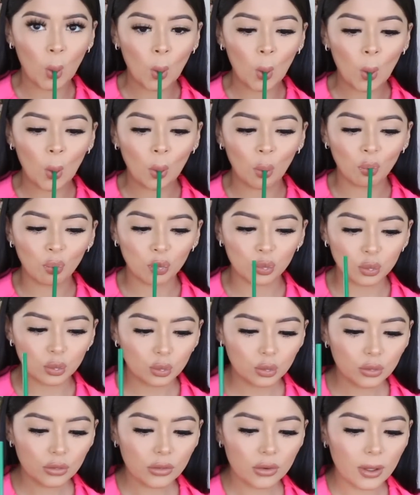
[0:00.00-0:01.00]
my P.
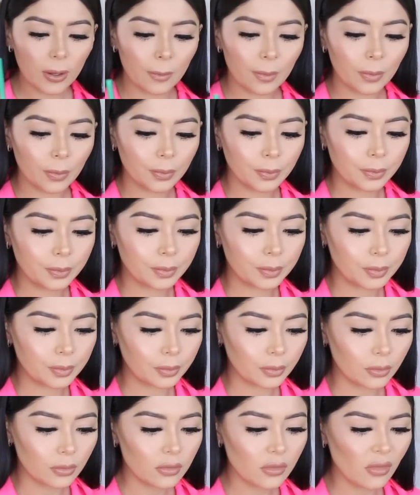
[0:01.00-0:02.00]
Louise. Don't use that shit.
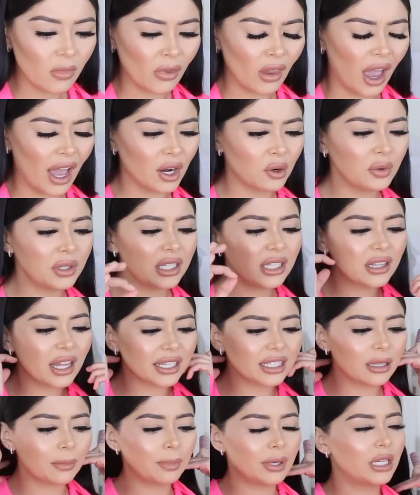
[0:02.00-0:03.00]
I don't really
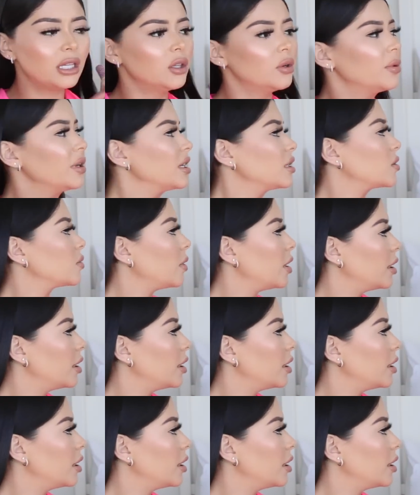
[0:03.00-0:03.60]
like the P. Louise